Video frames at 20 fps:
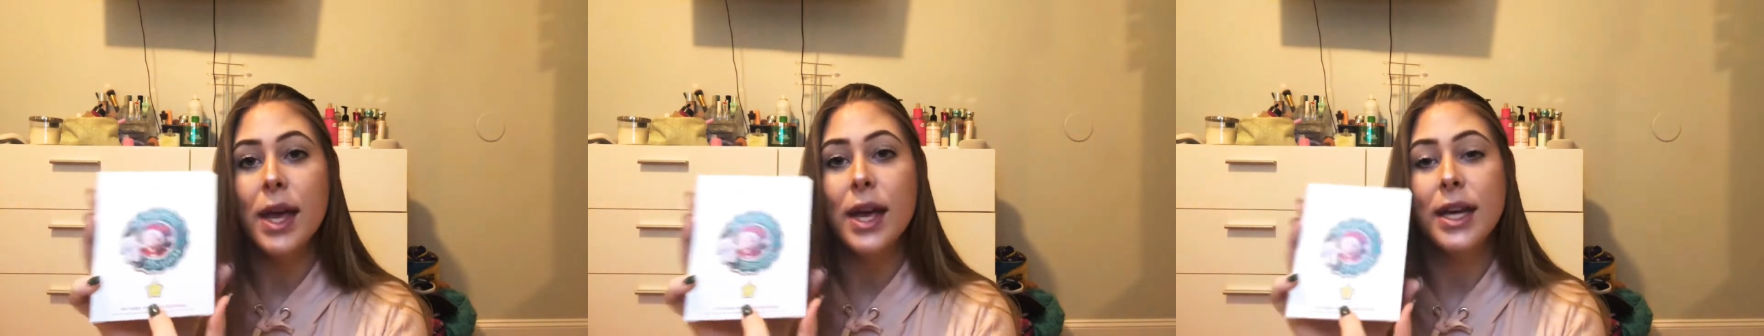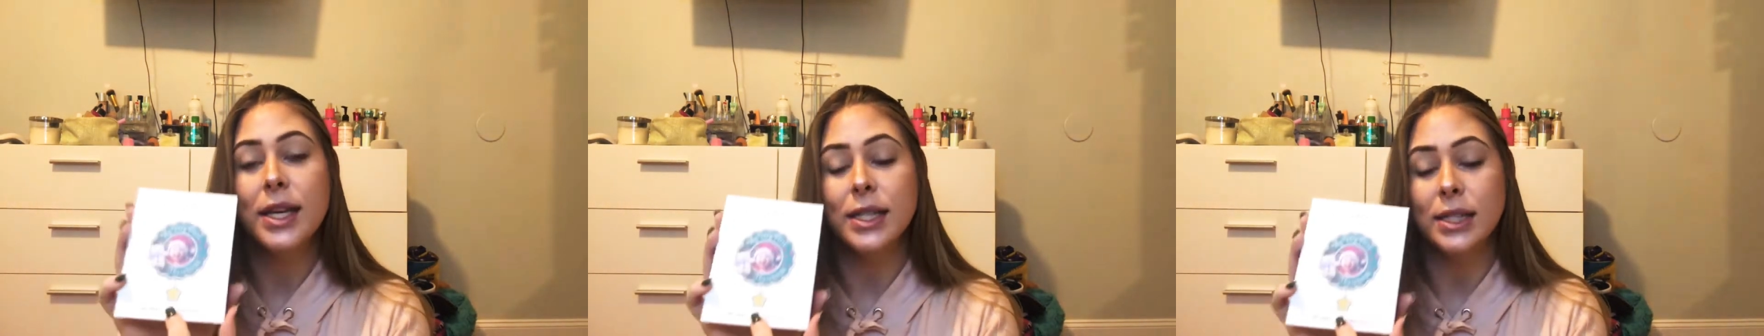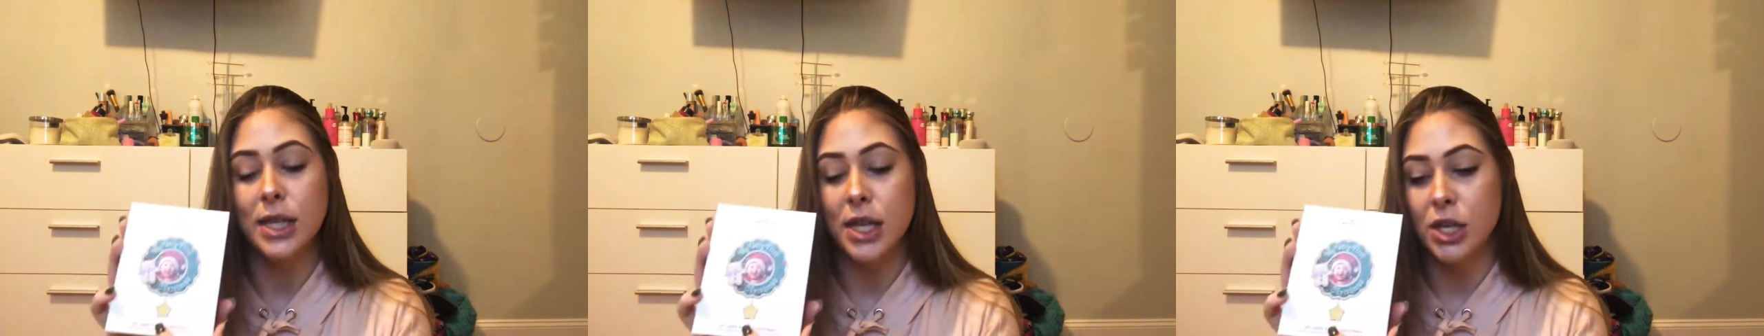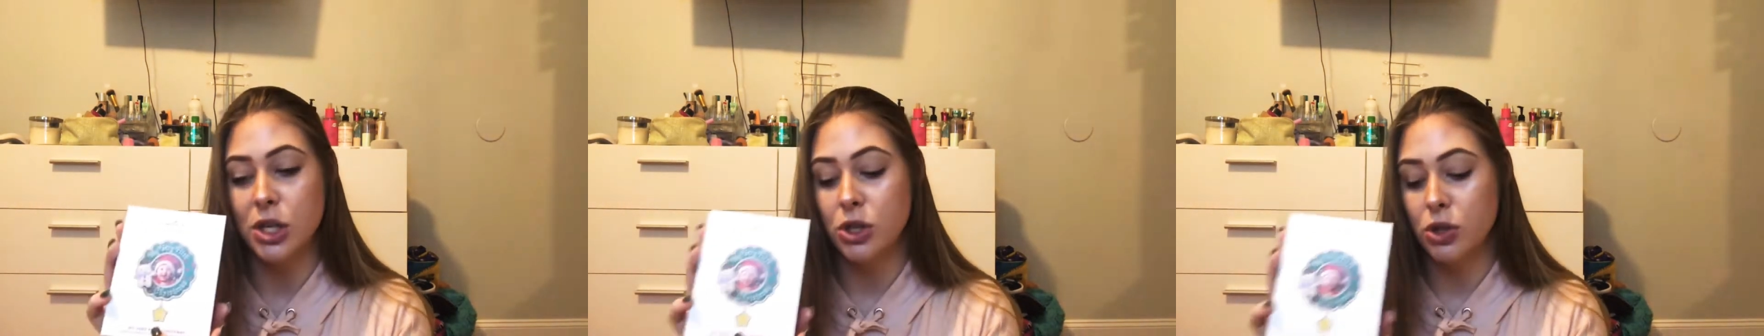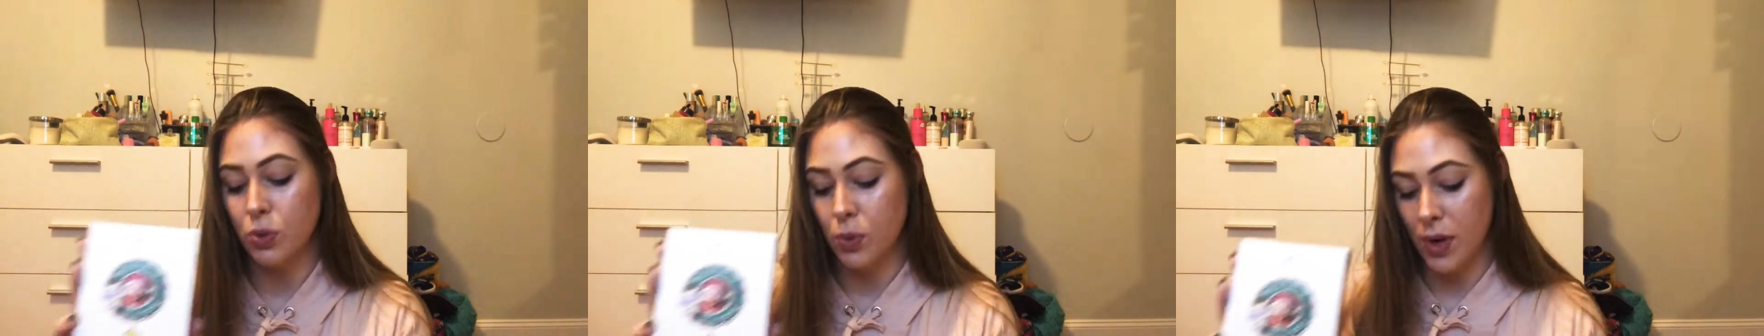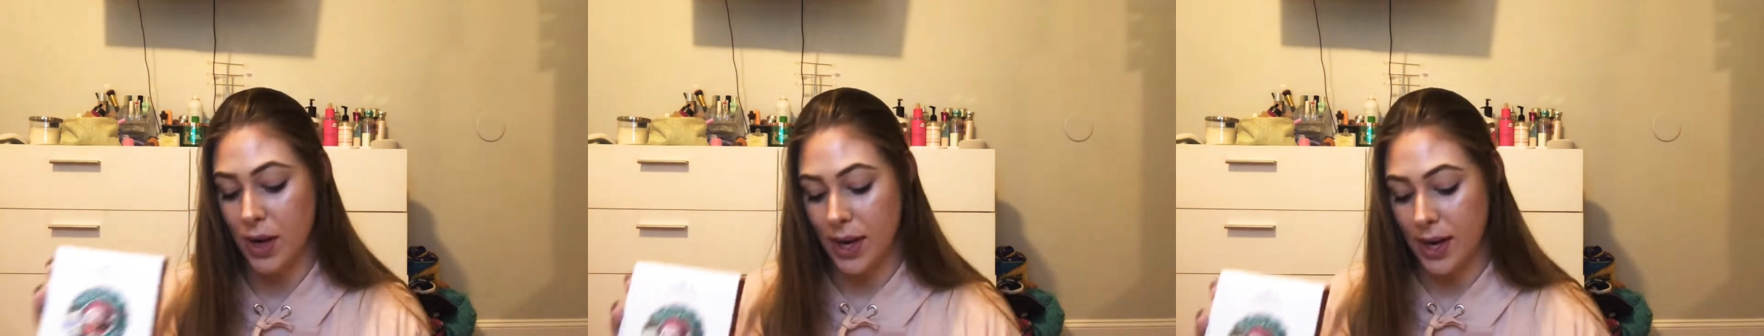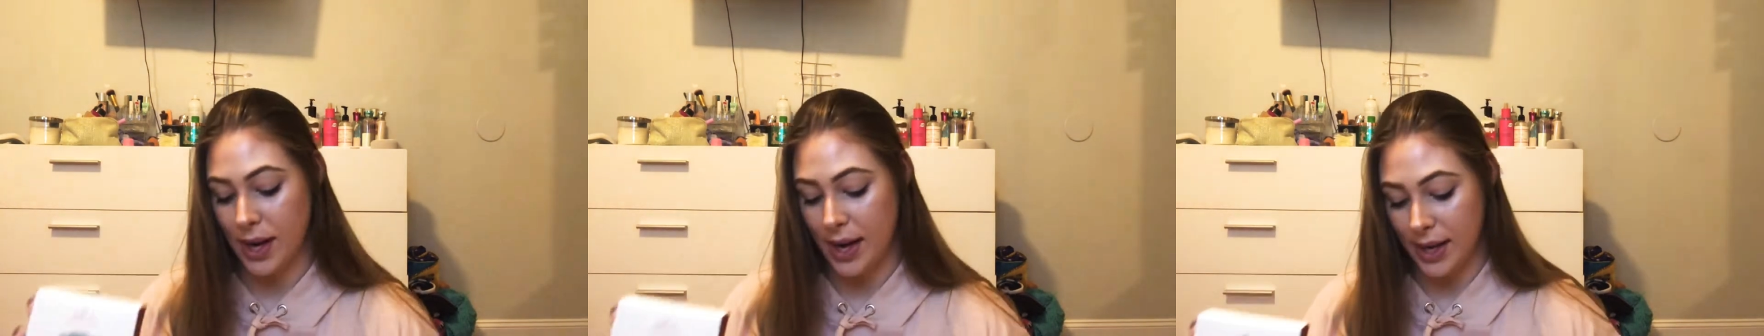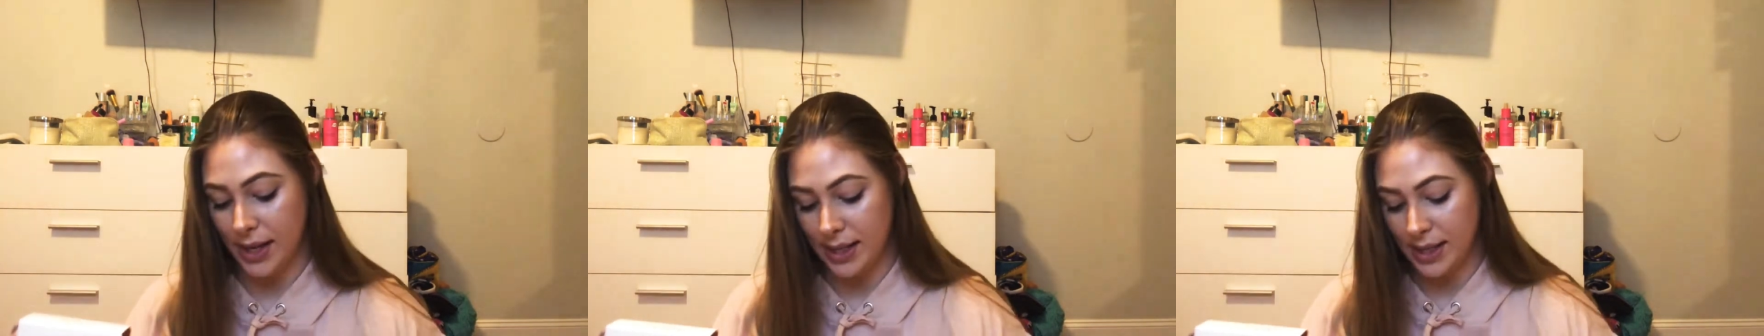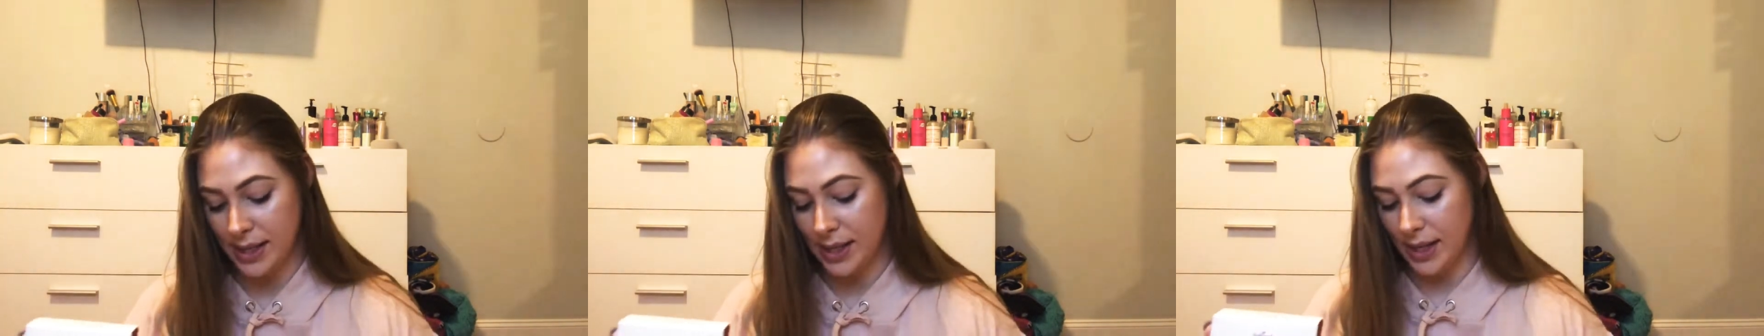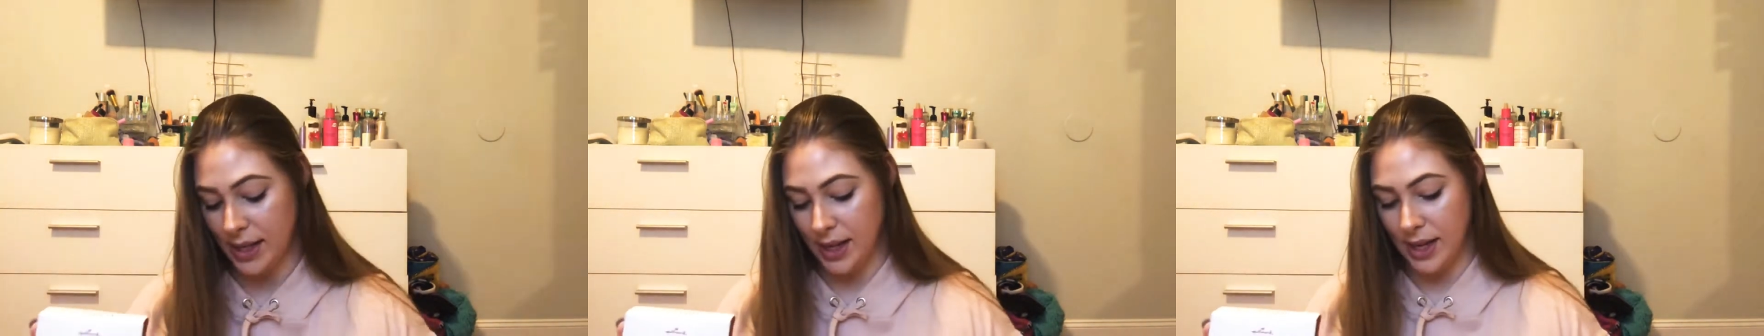it says
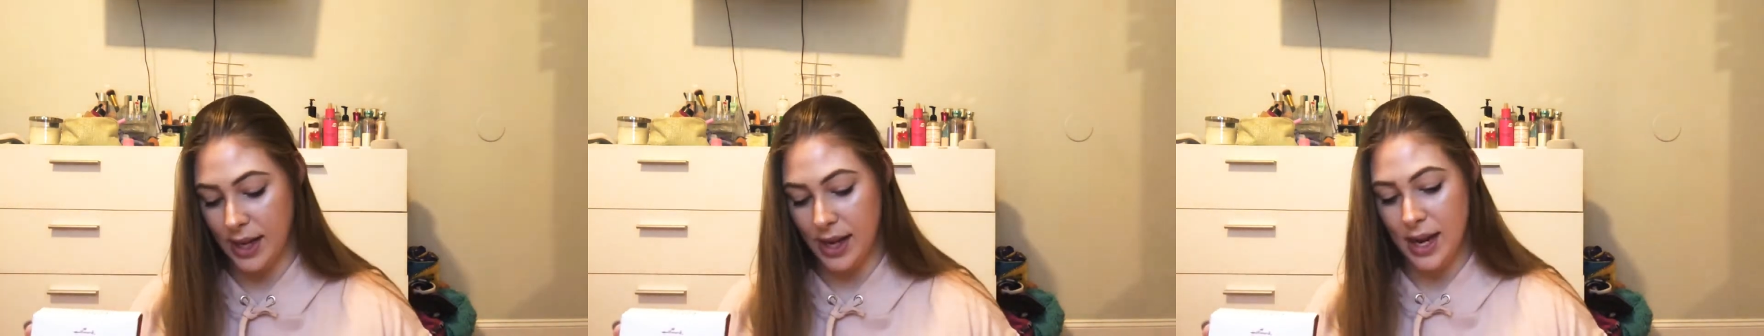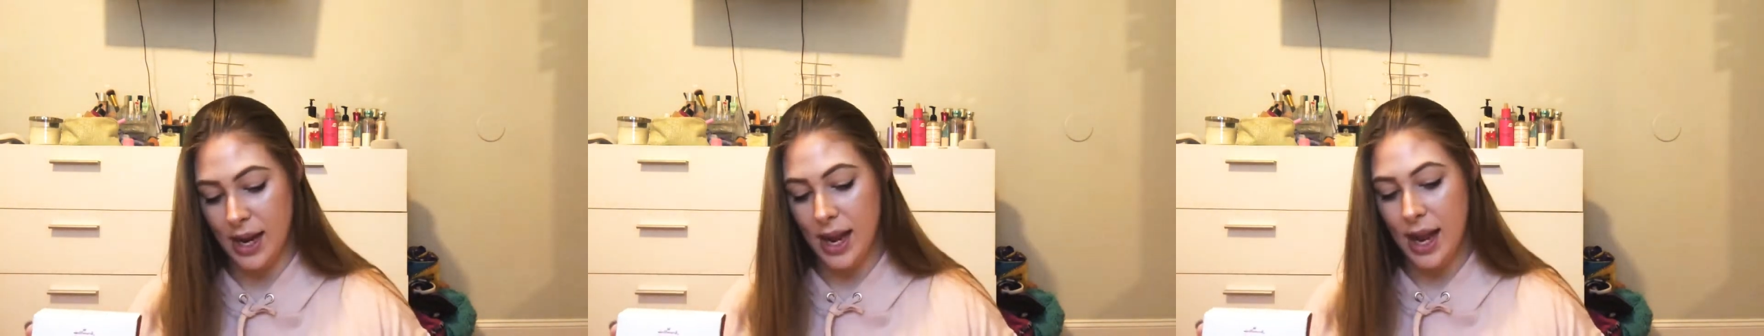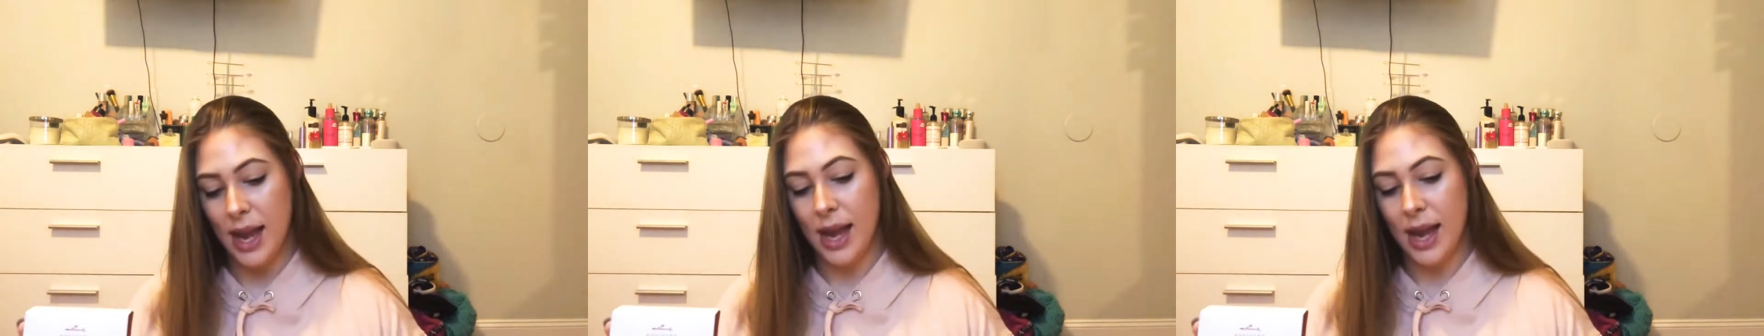2019 and